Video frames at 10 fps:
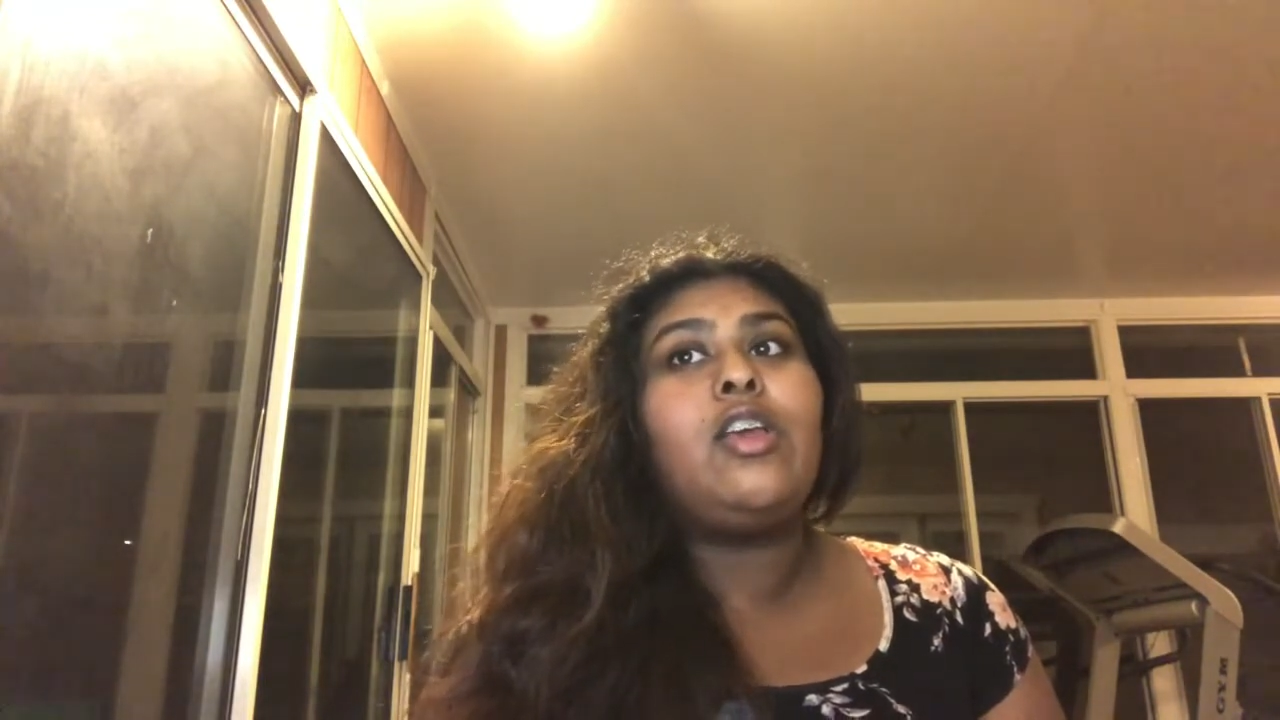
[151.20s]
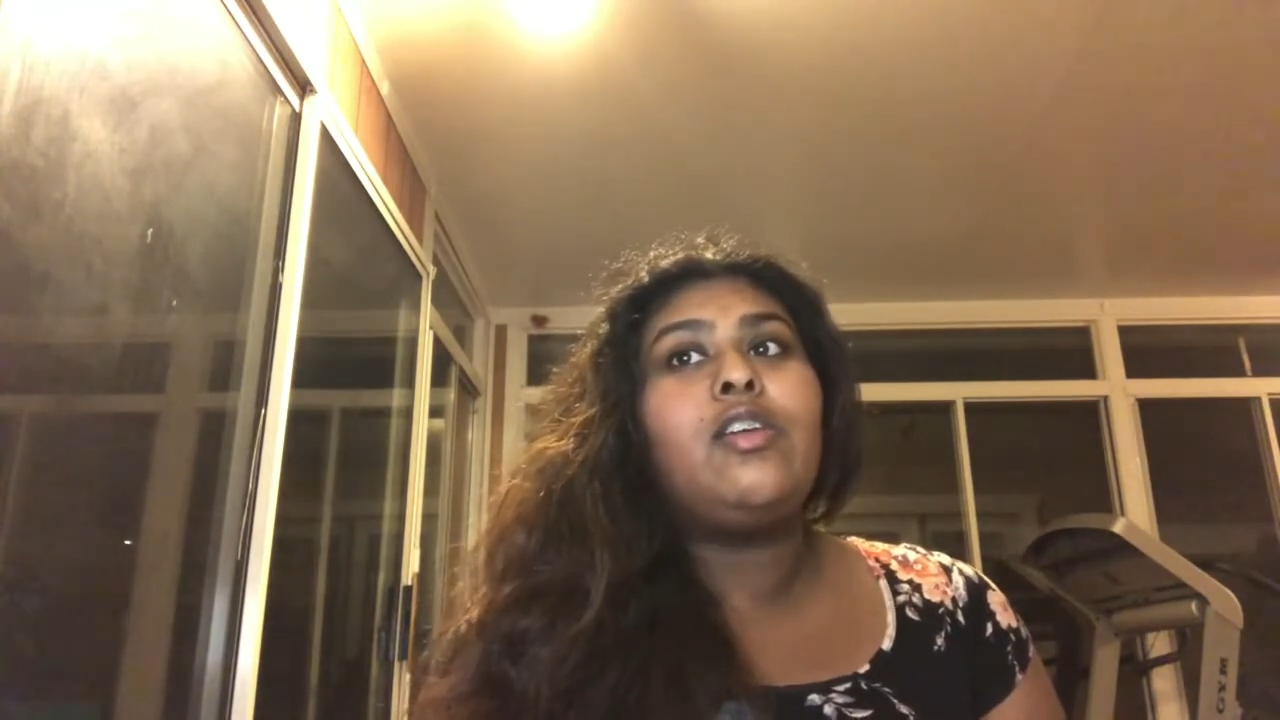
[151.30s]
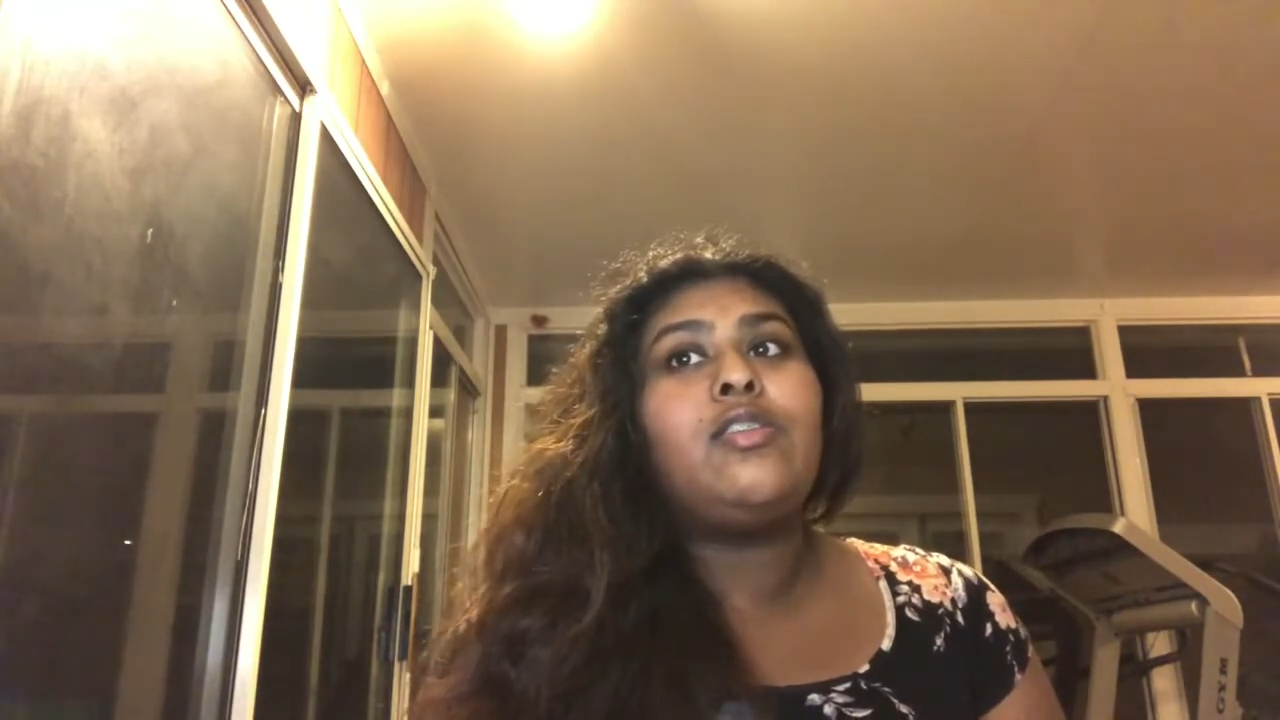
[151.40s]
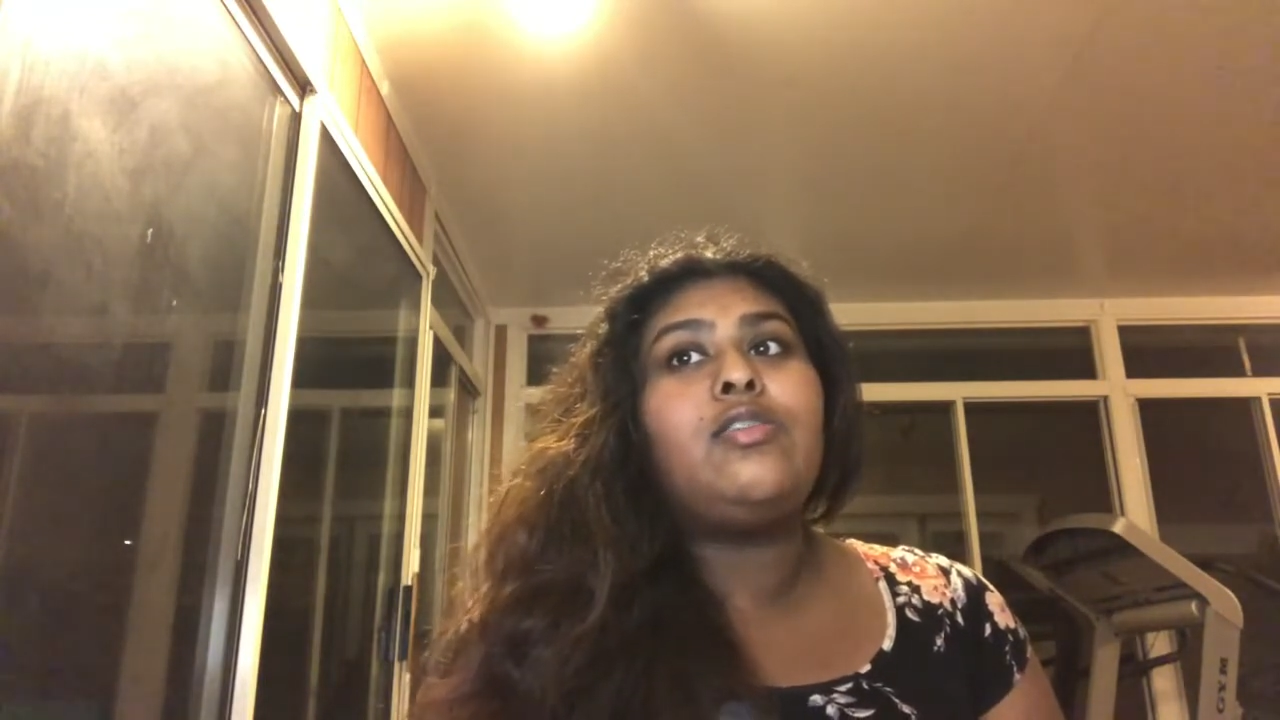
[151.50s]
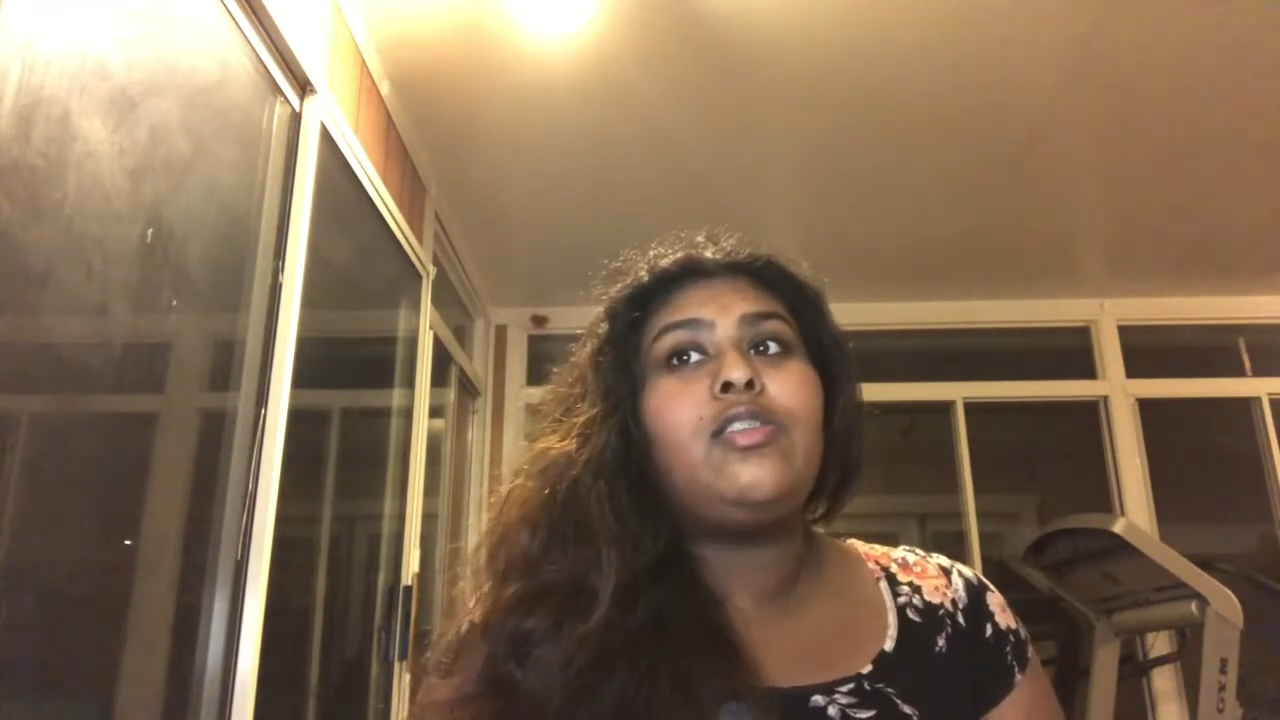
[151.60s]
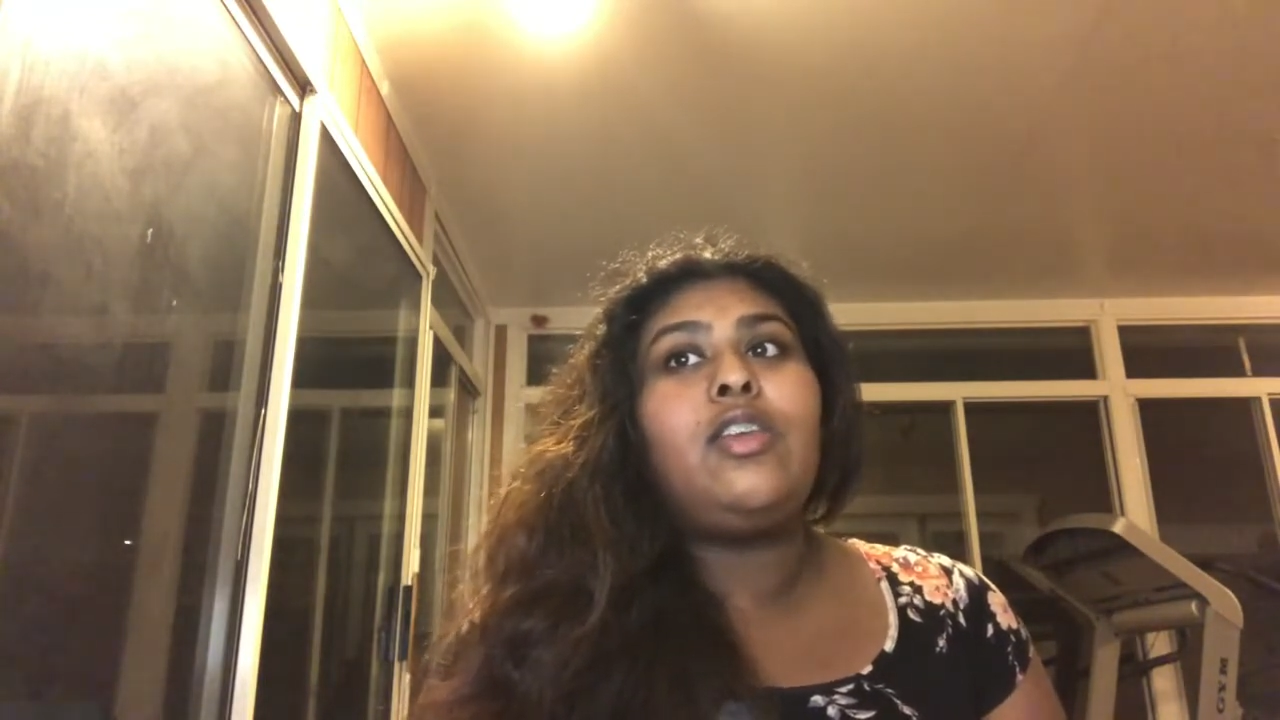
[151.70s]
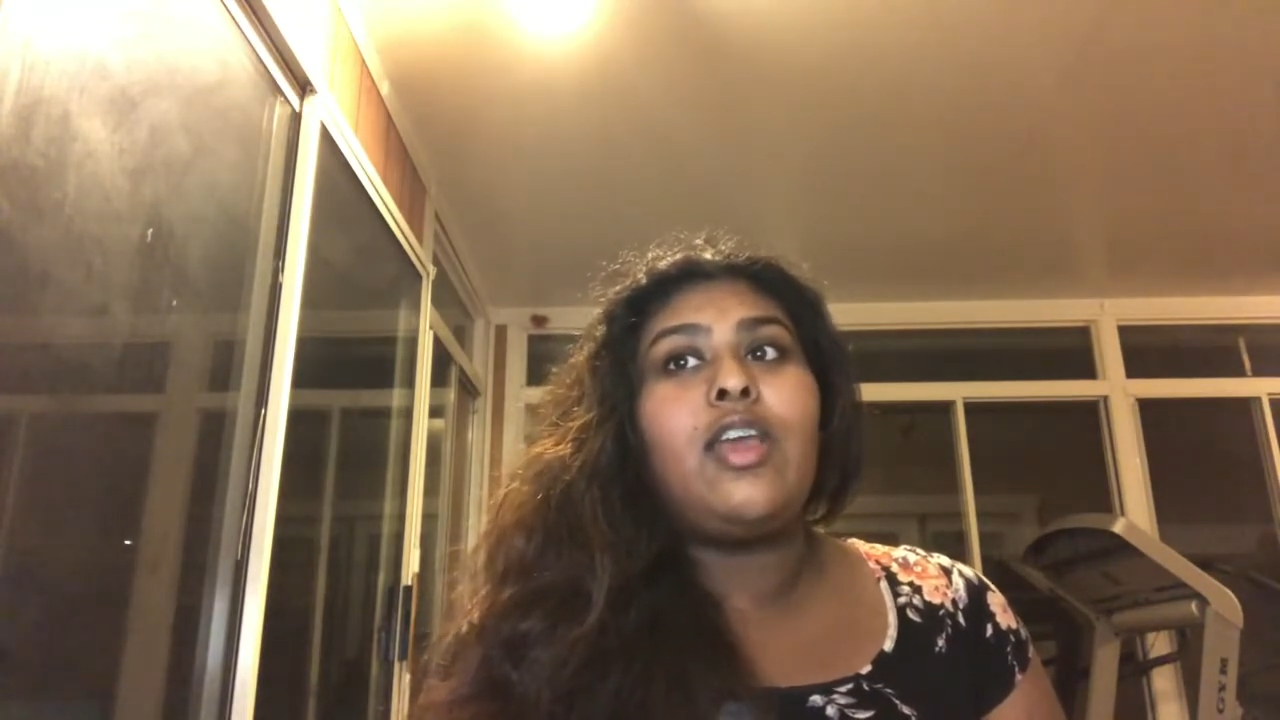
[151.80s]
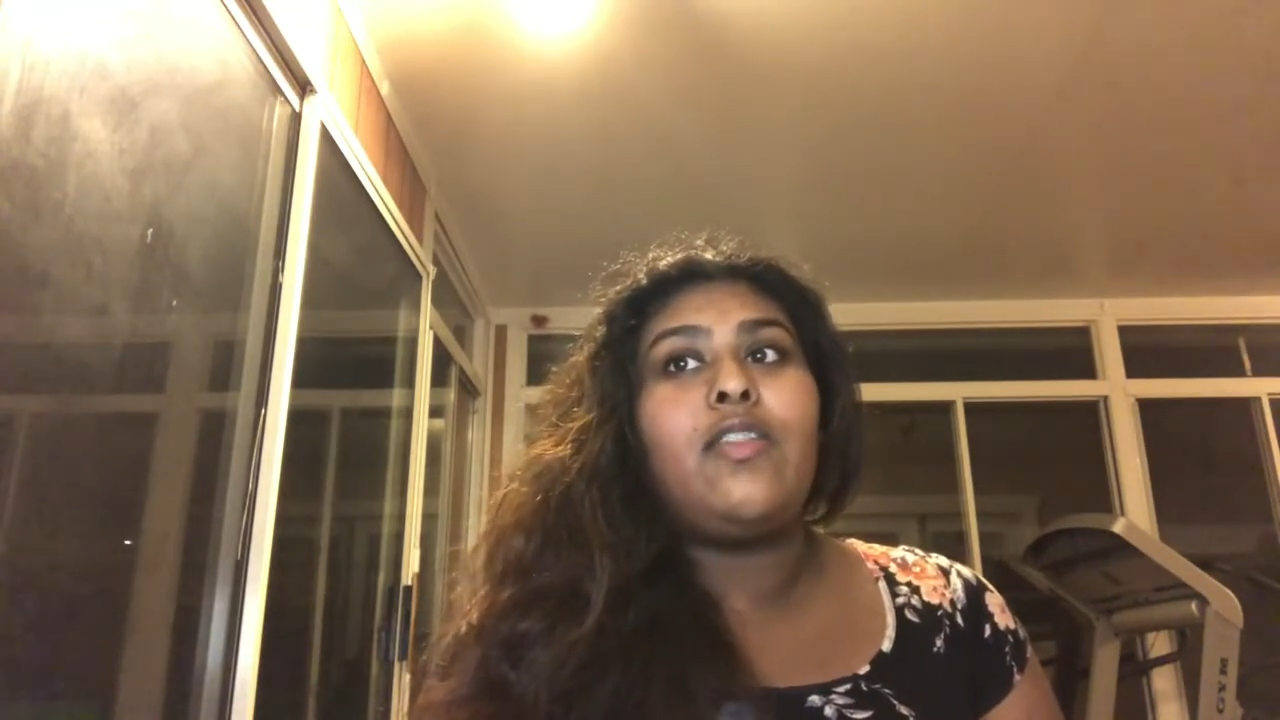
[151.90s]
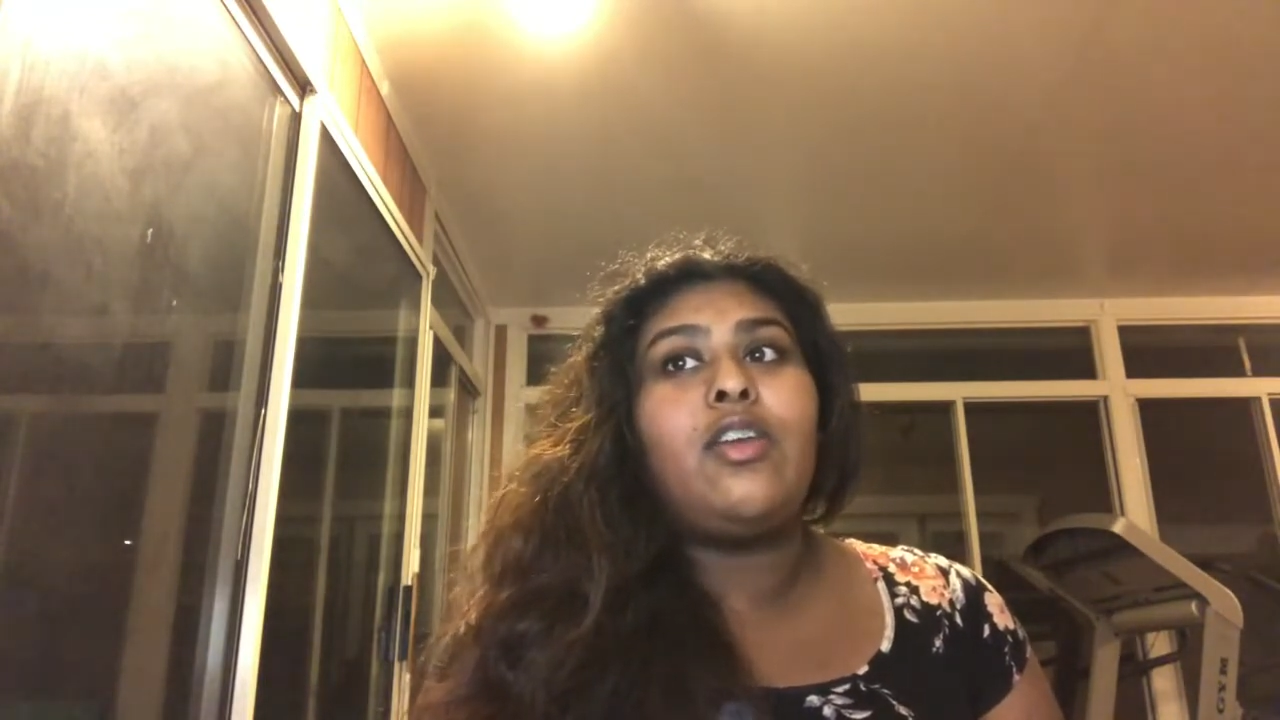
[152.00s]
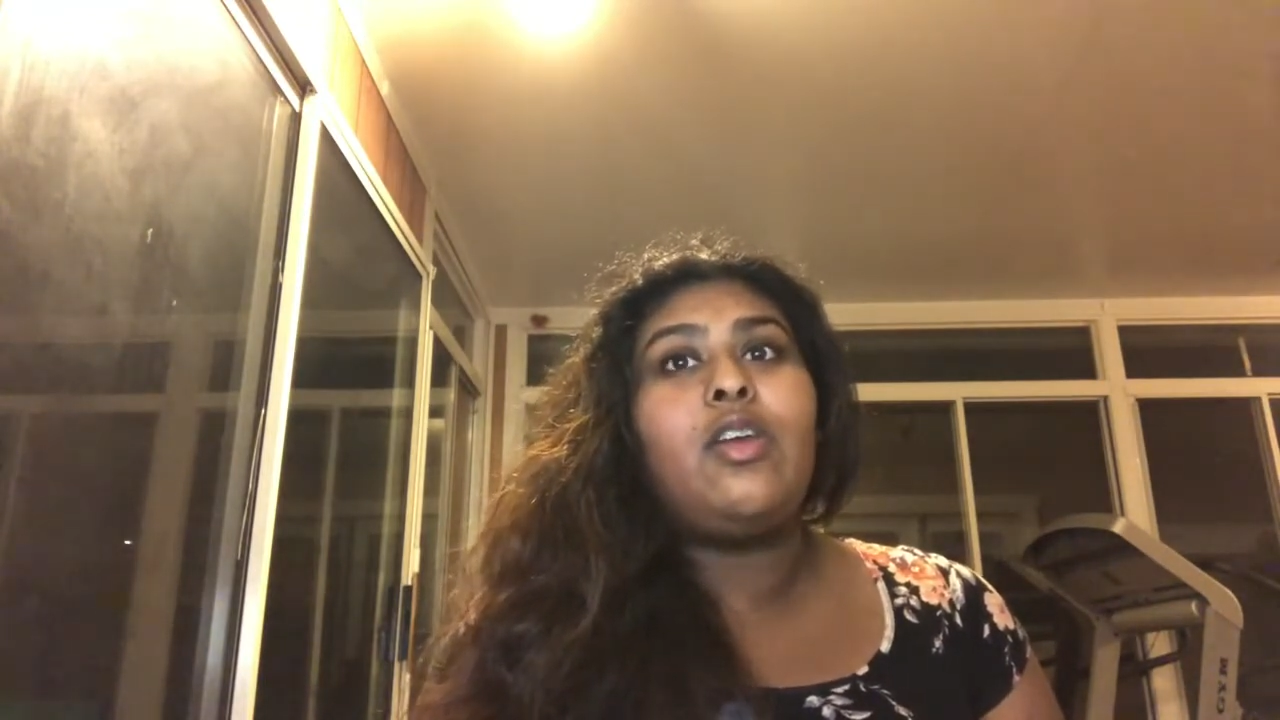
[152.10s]
so
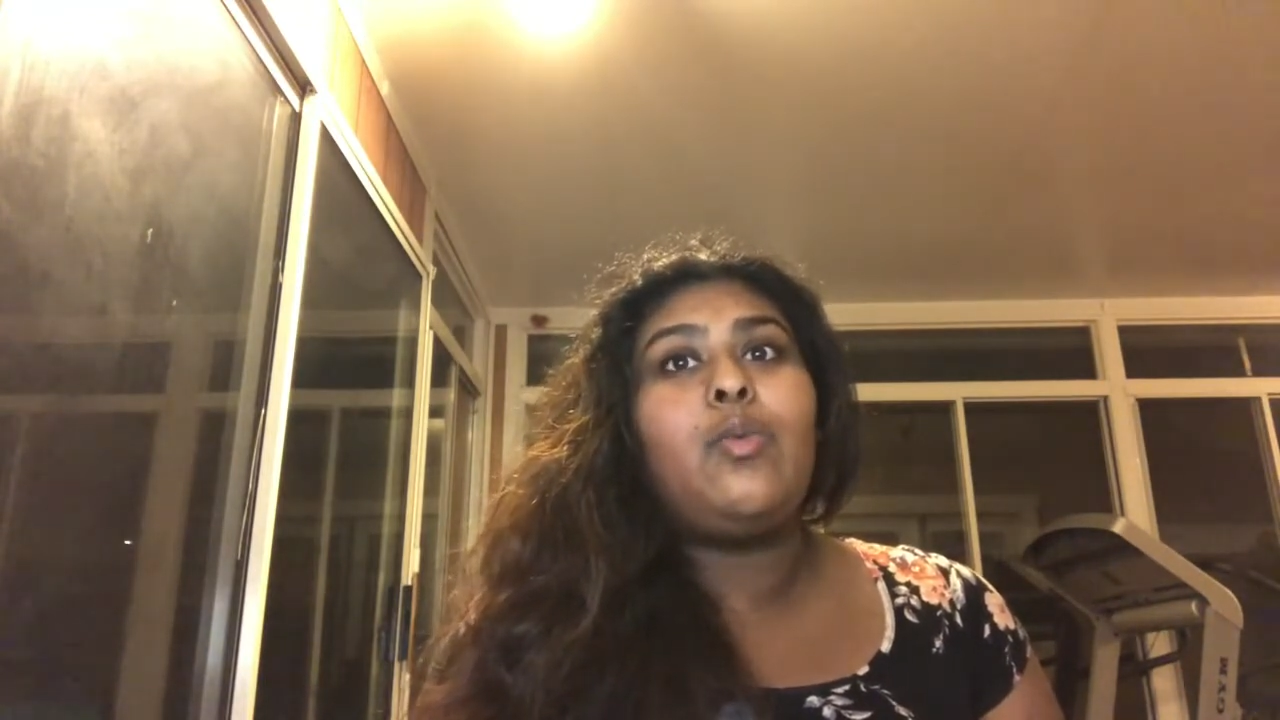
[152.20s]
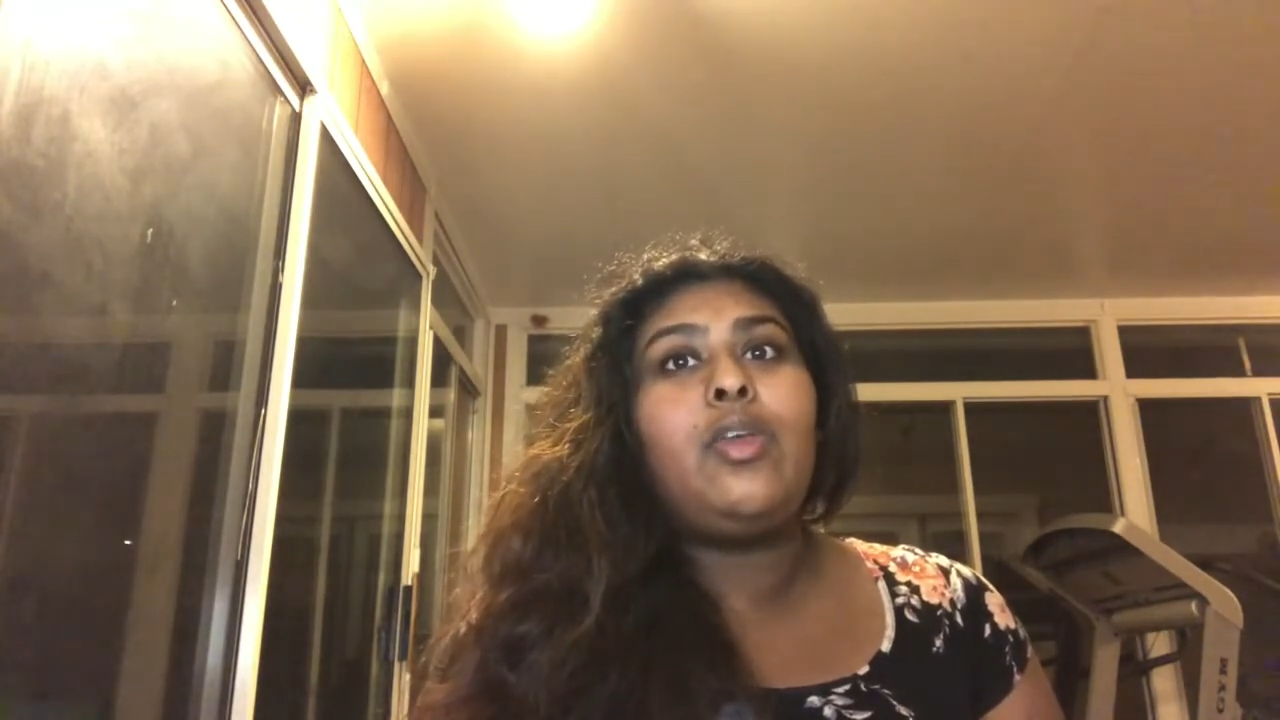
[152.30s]
together